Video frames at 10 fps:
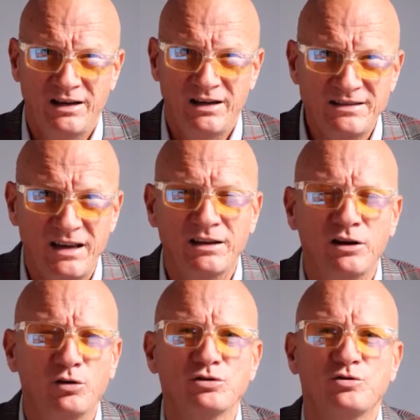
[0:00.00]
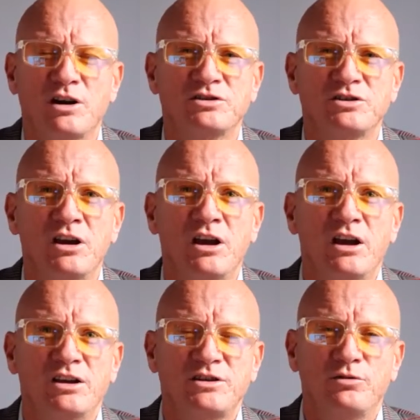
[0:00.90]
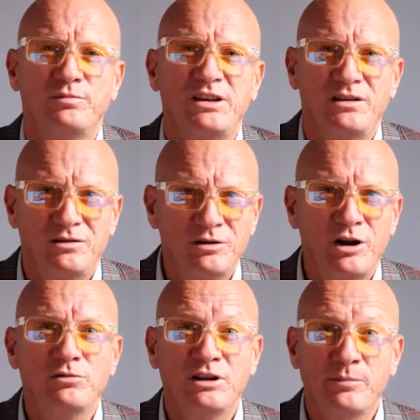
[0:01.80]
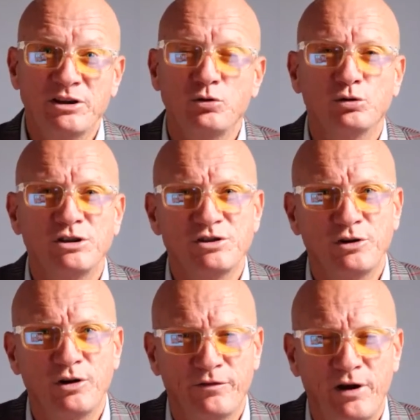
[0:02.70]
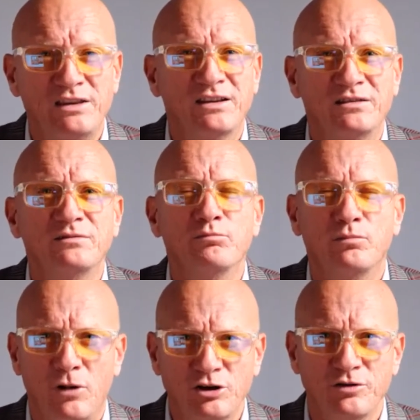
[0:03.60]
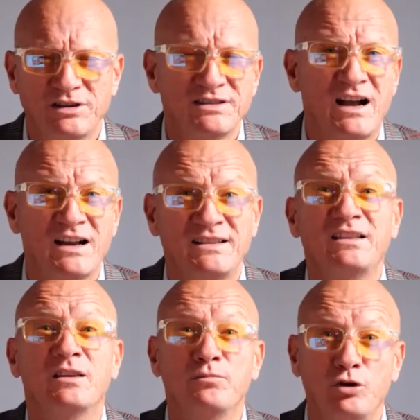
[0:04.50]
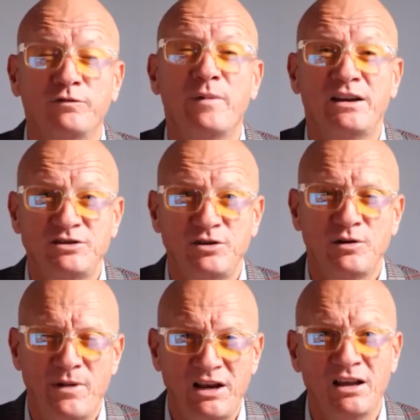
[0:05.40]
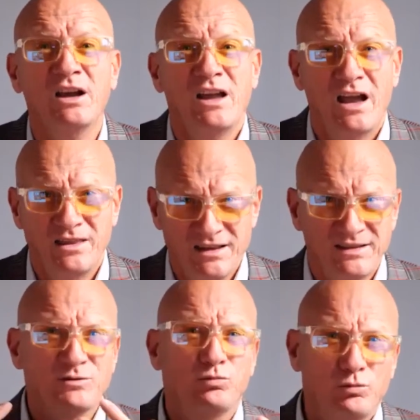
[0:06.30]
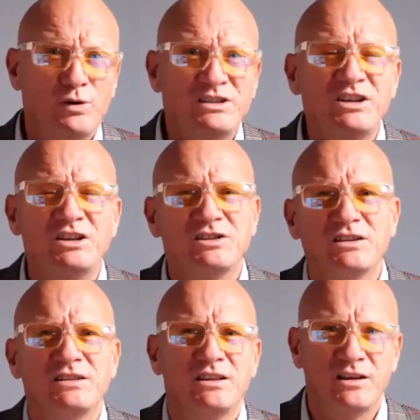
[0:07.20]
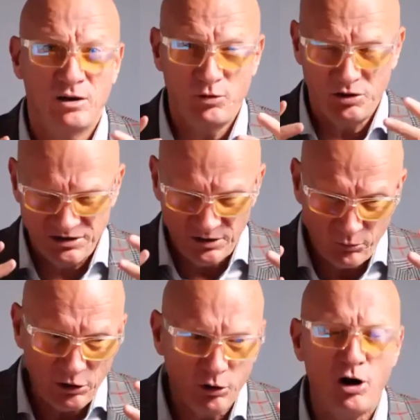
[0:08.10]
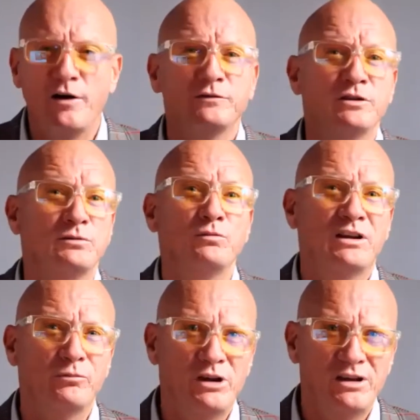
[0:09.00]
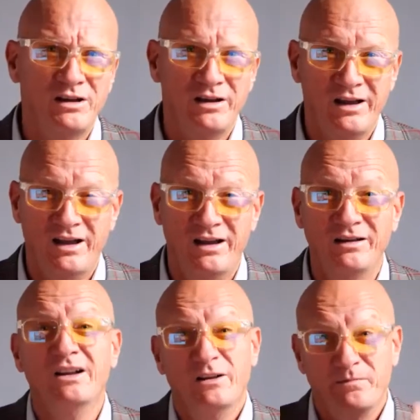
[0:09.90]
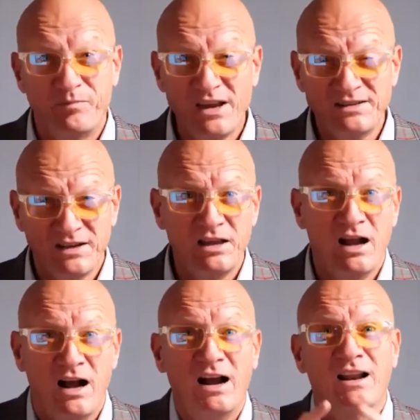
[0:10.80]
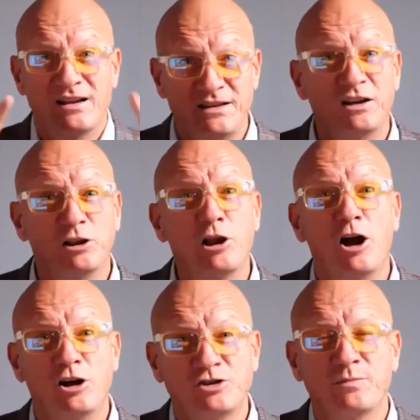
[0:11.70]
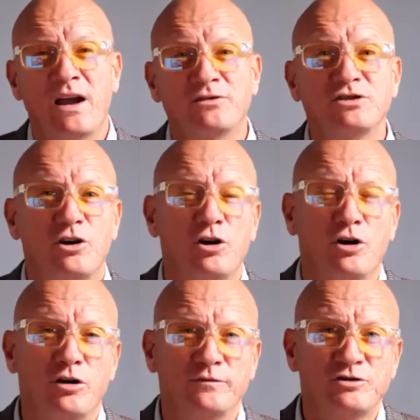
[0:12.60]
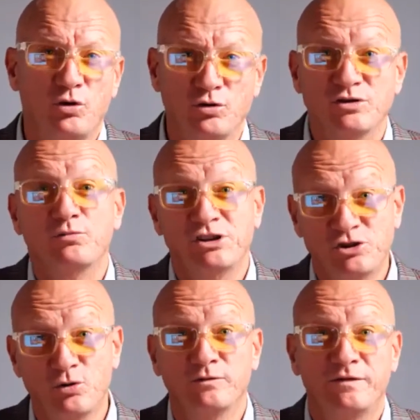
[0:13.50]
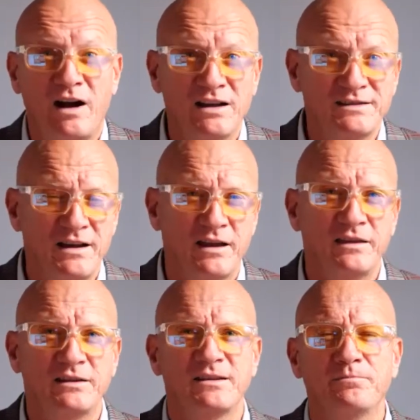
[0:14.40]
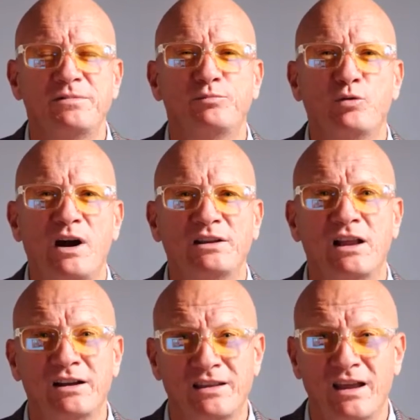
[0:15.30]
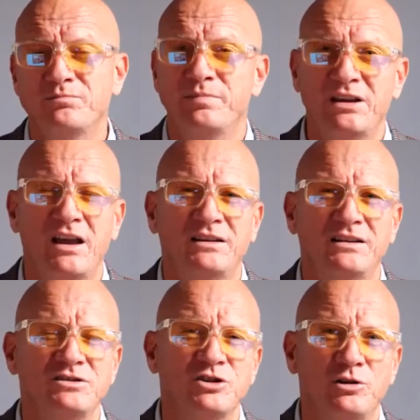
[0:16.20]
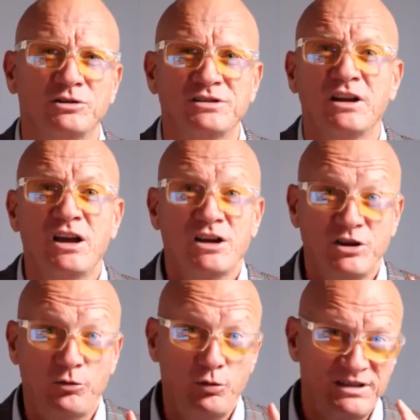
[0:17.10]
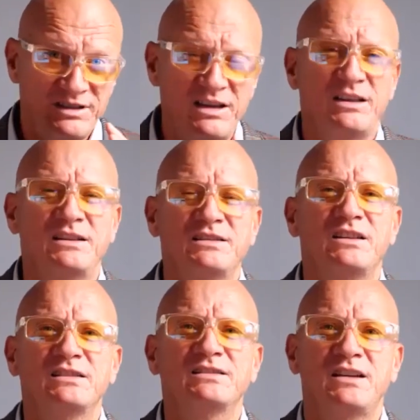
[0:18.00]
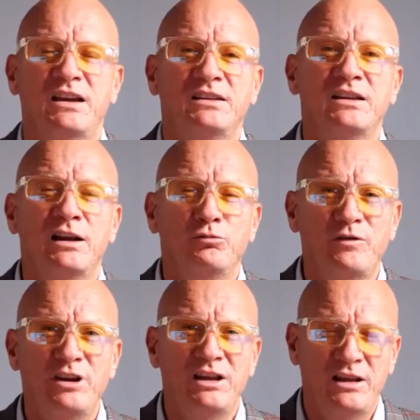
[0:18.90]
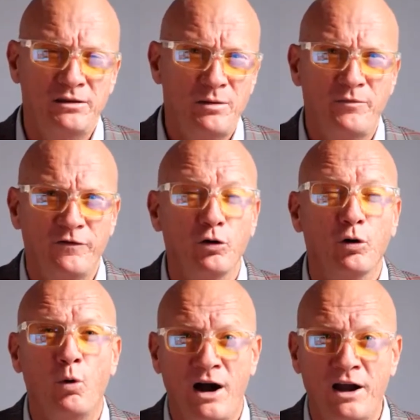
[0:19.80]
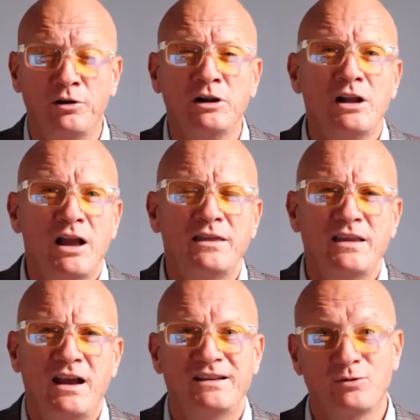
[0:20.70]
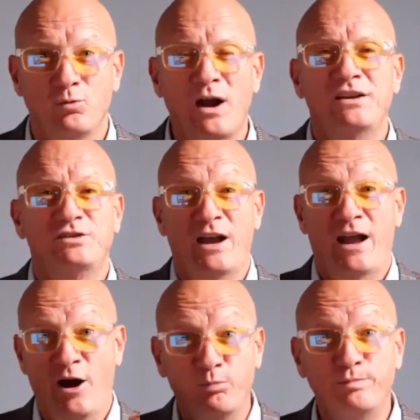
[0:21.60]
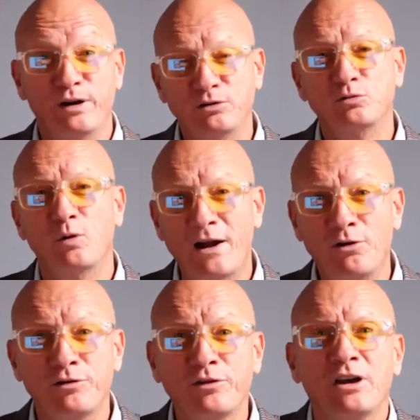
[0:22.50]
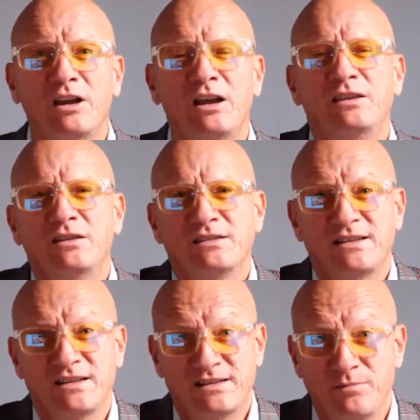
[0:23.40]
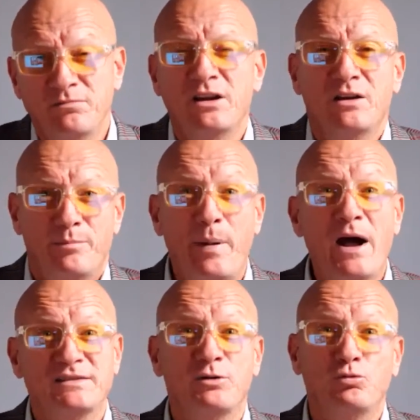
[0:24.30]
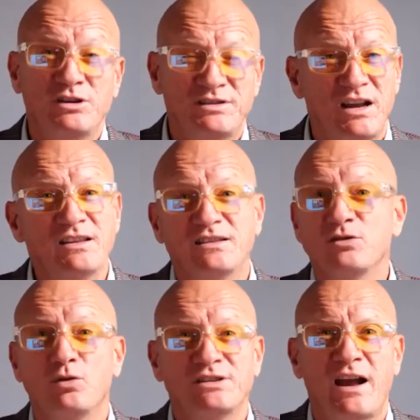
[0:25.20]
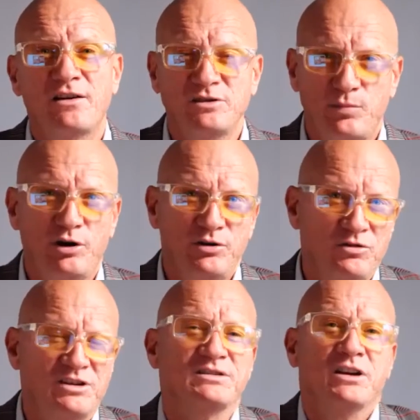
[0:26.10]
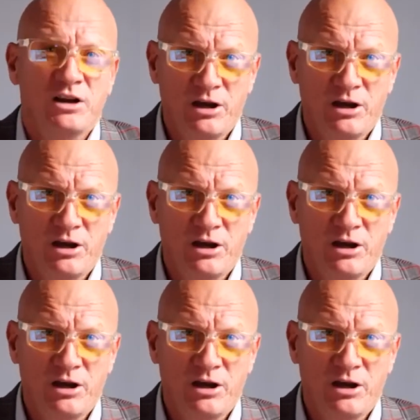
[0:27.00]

in a technical structure. So be, you know, limit orders are your friend and moderate sizing. The move makes you the money. And this is, we teach this in the community and we look after it. And we're basically highlighting a large amount of shorts. We short Pfizer. I think some people might like that, big head and shoulders. So we see these things technically and we've been in them for a while. And that is a way to help build wealth in the system. But I would say there's always counterparty risk.